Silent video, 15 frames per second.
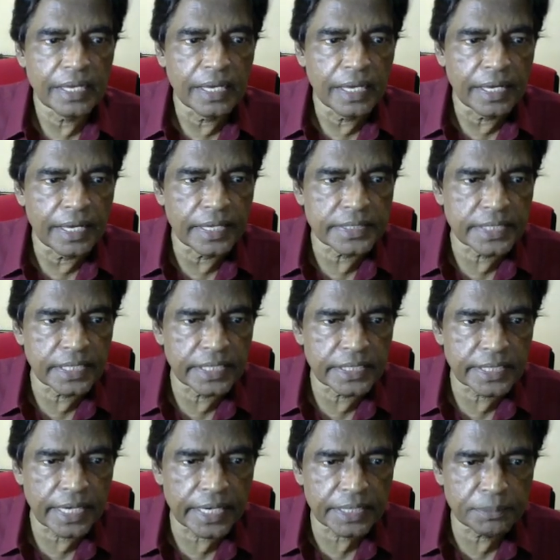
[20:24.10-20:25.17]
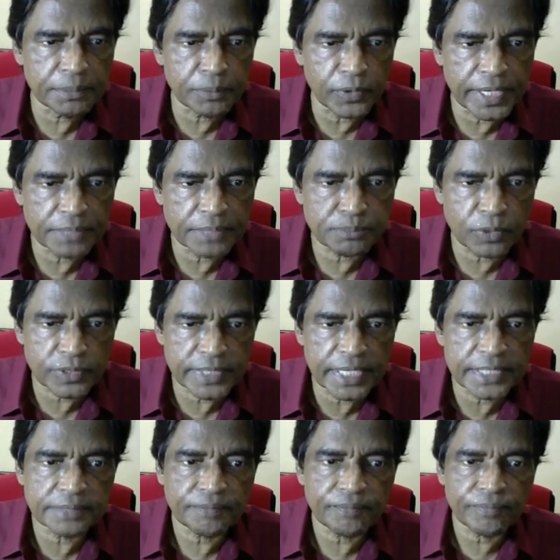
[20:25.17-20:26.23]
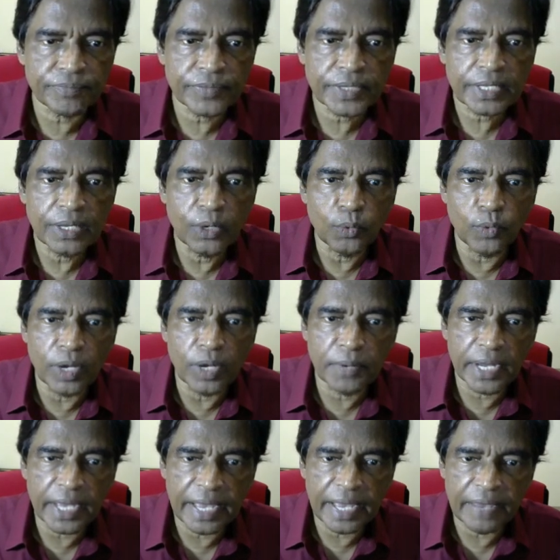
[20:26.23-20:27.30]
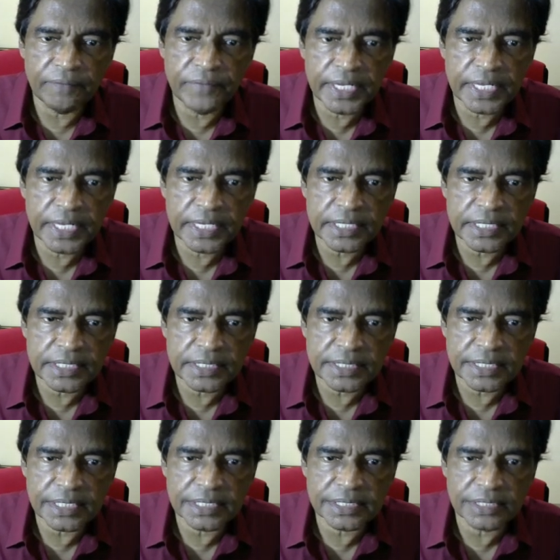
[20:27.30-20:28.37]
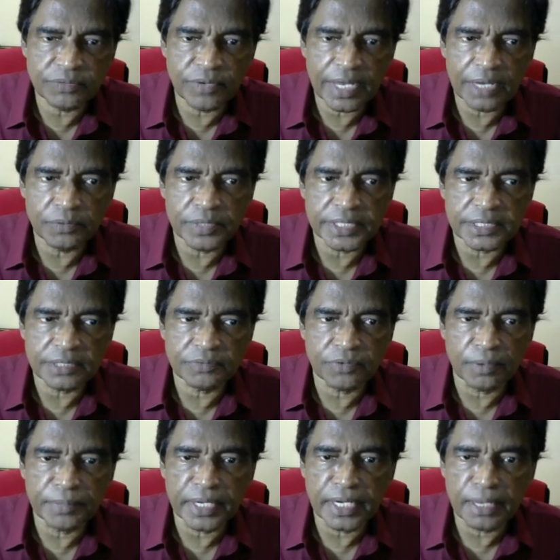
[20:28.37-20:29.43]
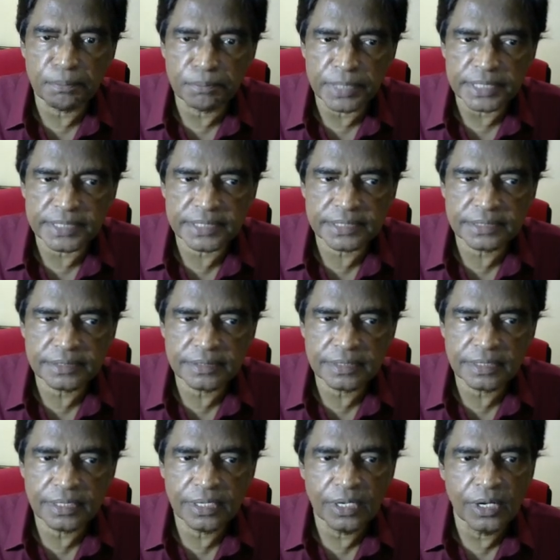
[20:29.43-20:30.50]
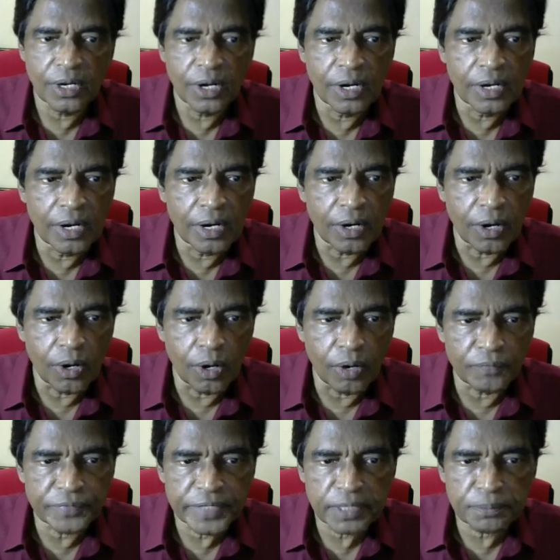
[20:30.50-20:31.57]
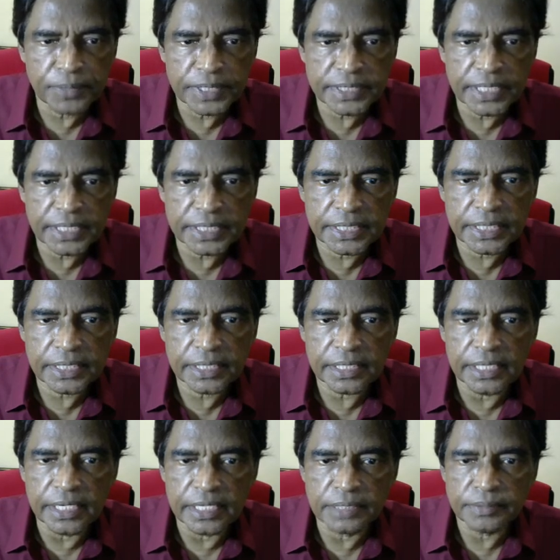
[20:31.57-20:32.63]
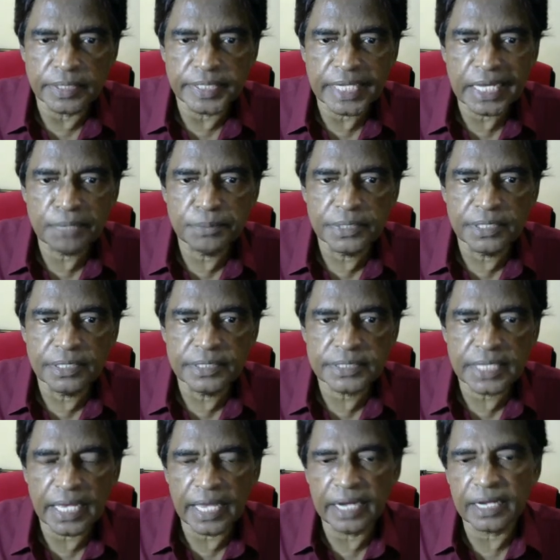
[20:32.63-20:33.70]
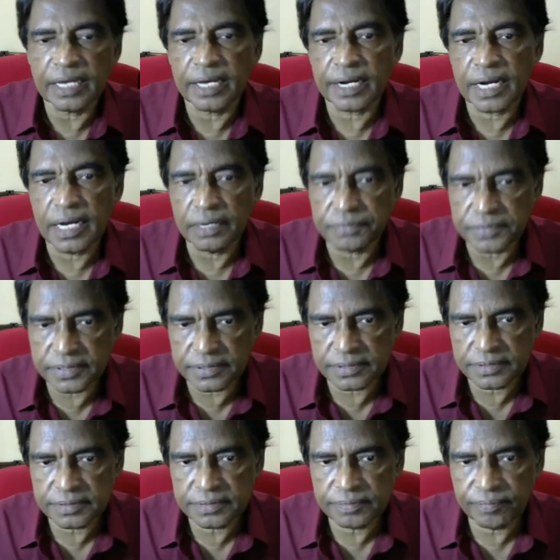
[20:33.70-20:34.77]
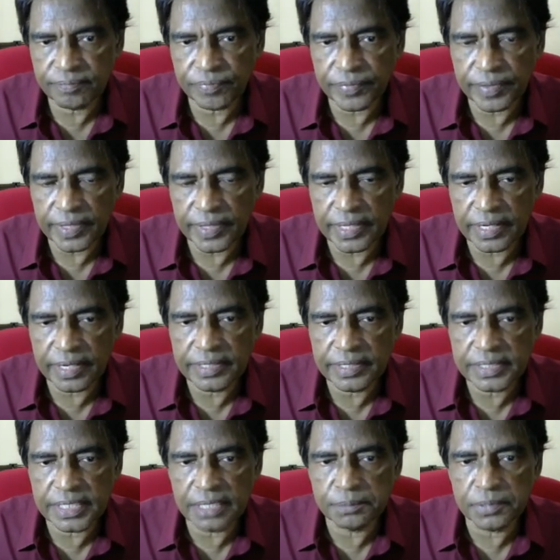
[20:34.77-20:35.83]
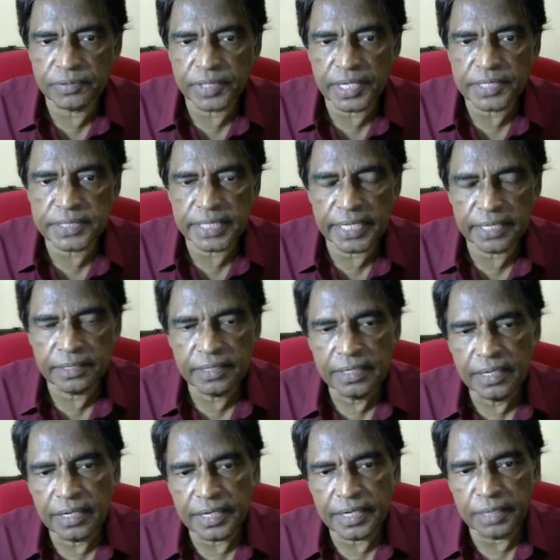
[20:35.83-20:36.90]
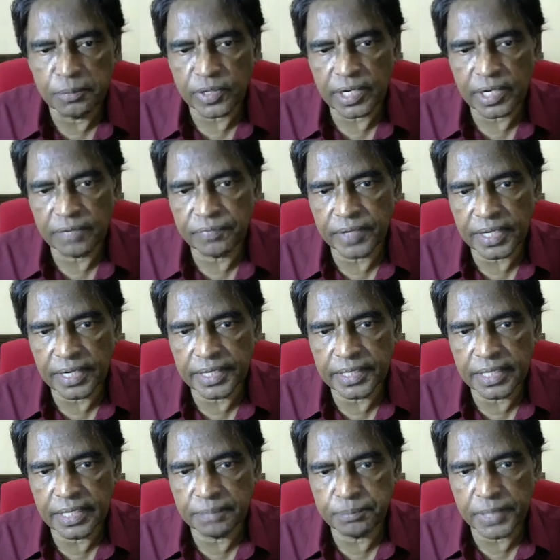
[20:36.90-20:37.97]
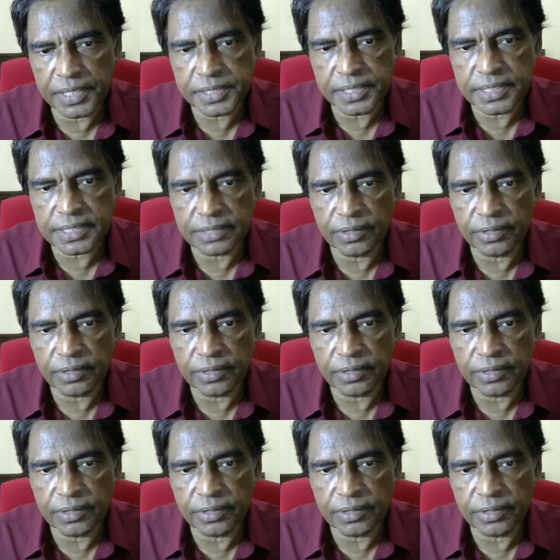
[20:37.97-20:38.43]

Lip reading: It's an interactive process whereby evidence is evaluated from the numbers, often presented in terms of tables and graphs. Right? Table, we can say demographically the patient's